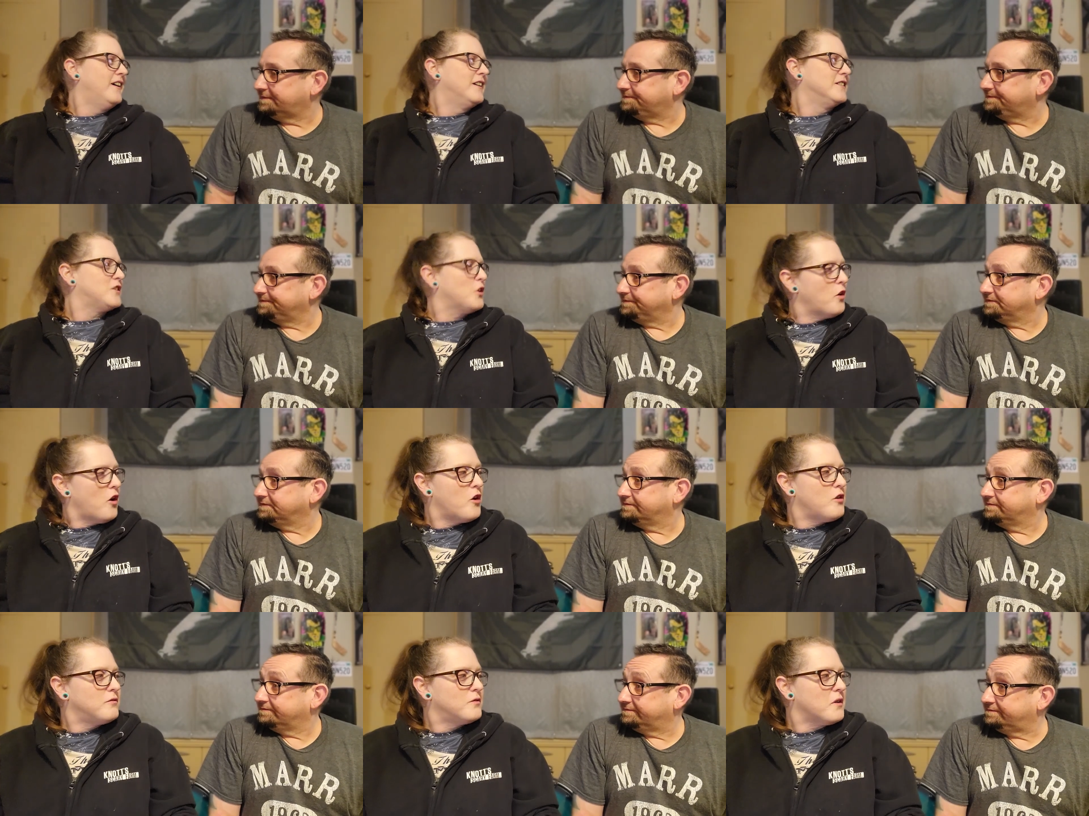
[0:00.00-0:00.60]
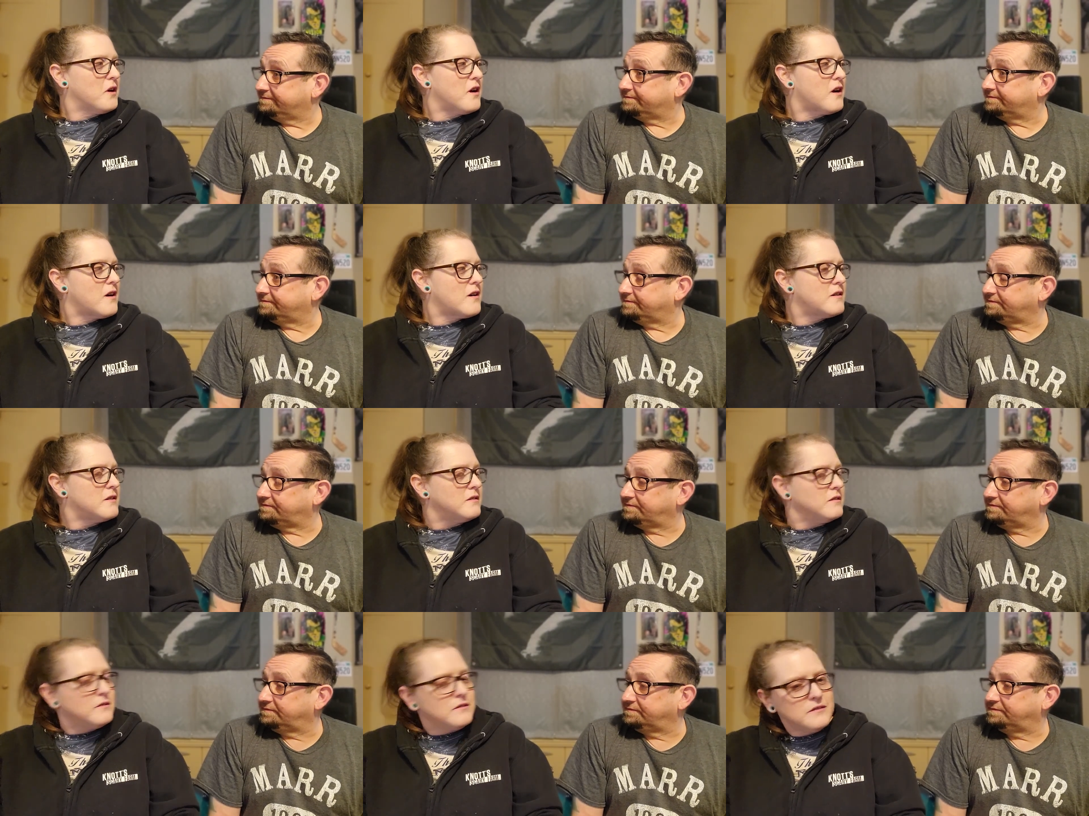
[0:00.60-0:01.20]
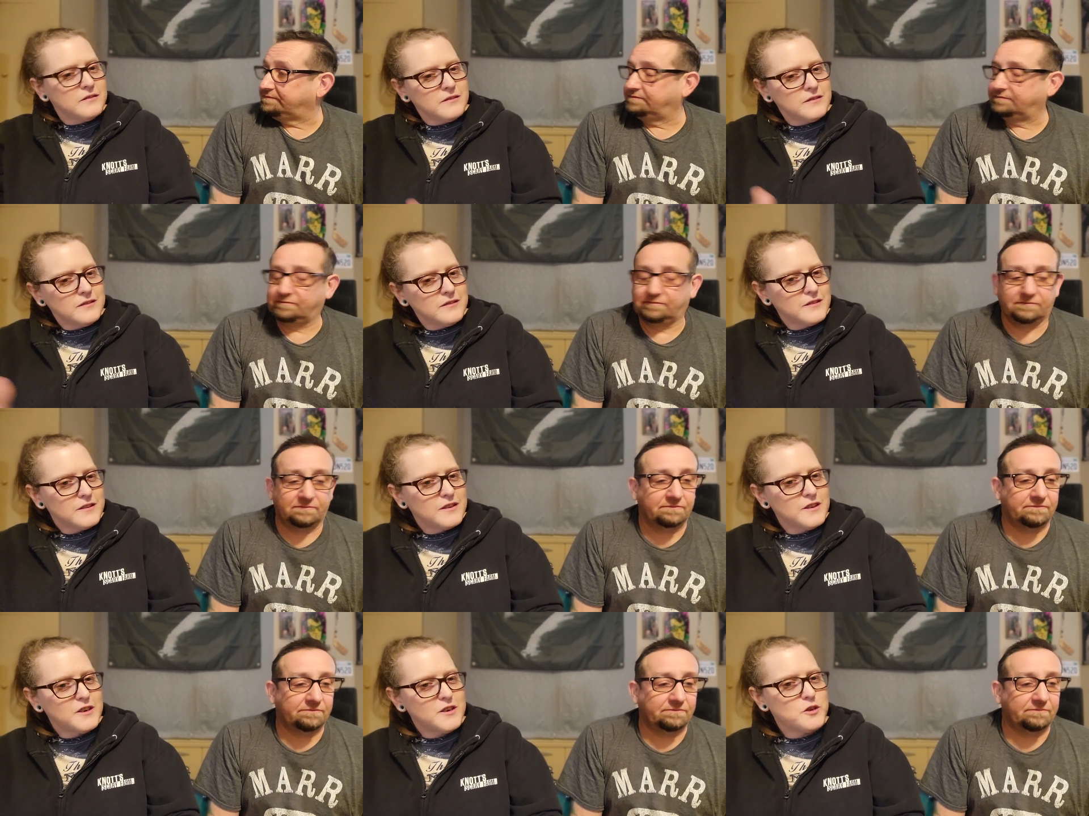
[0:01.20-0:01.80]
Speaker 1: so overall,
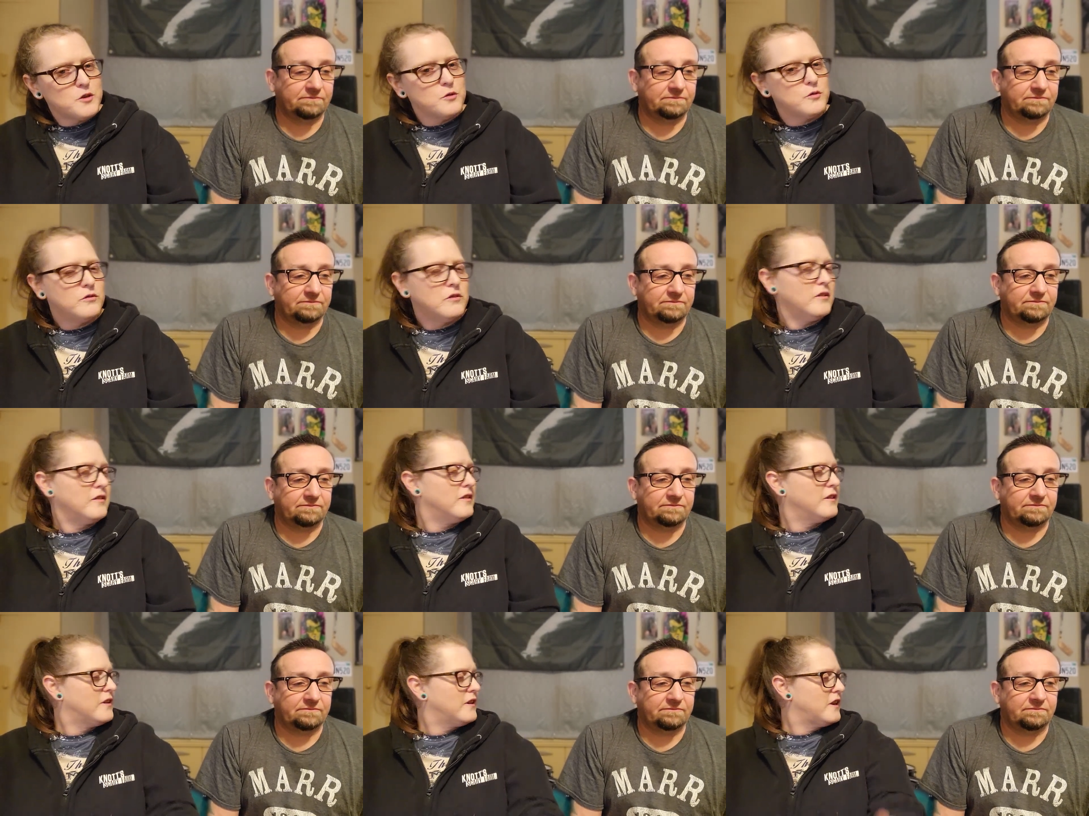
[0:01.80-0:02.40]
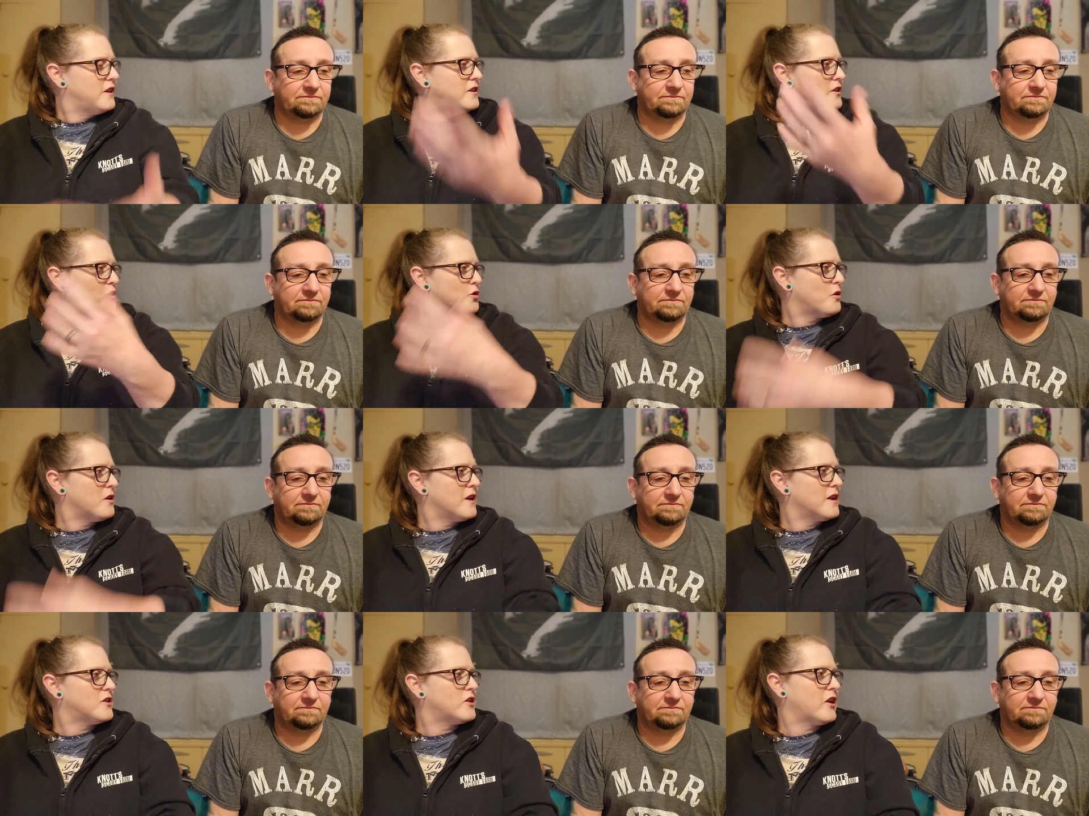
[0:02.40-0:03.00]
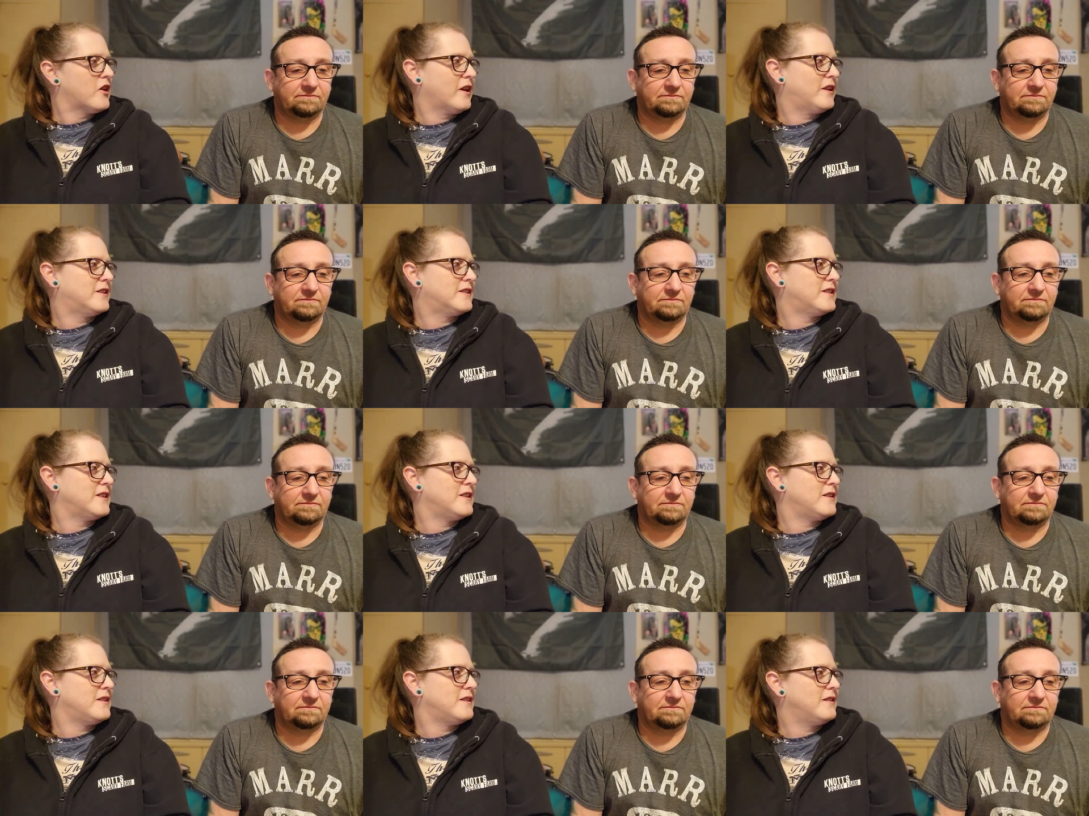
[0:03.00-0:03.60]
did you enjoy
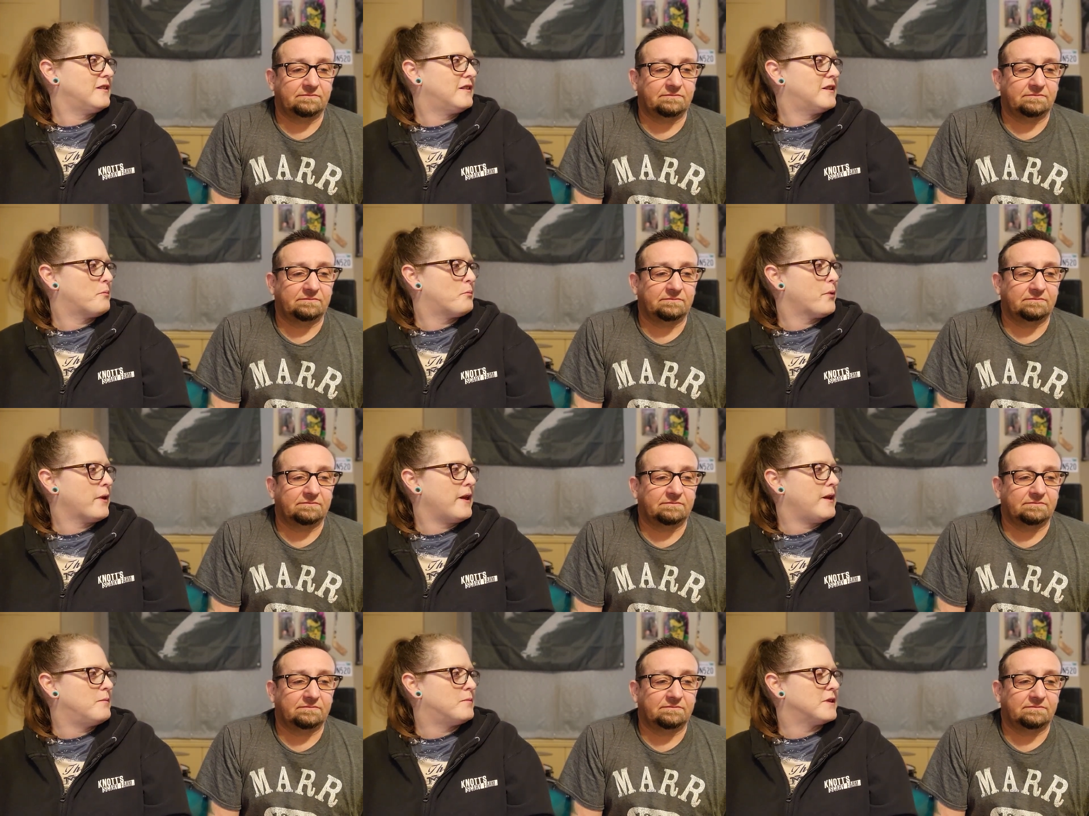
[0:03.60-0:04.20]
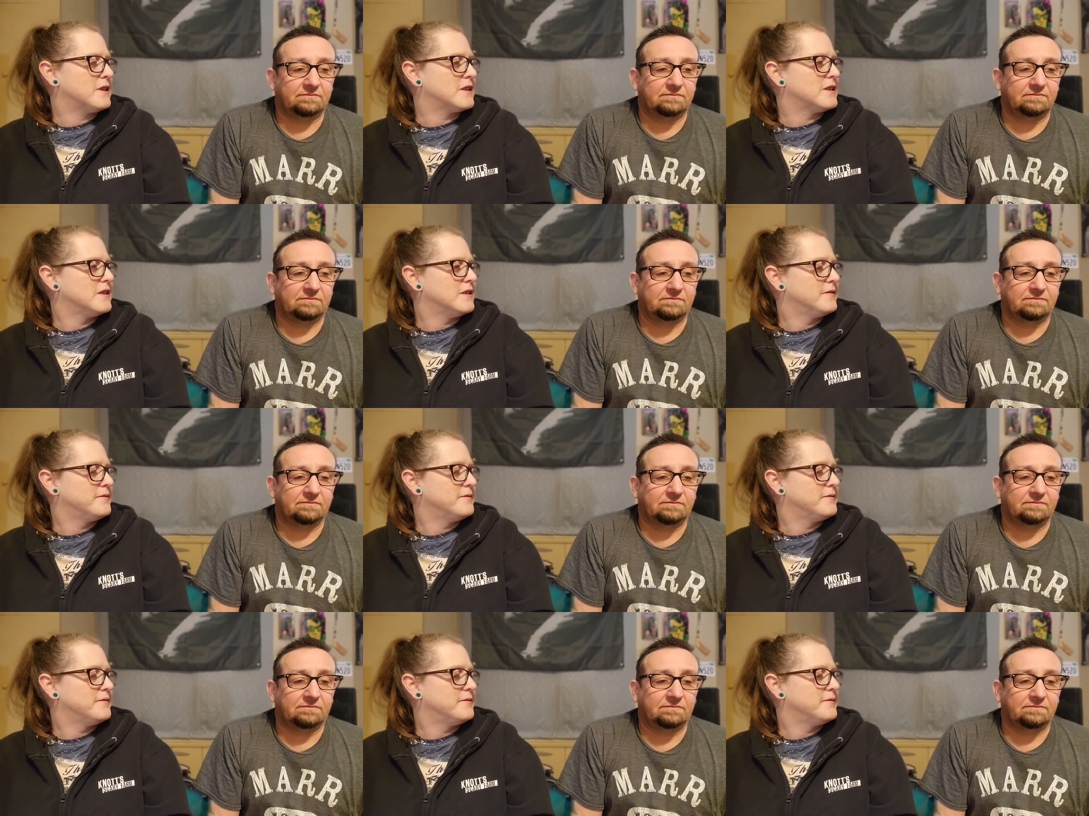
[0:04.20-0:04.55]
tasting the peeps?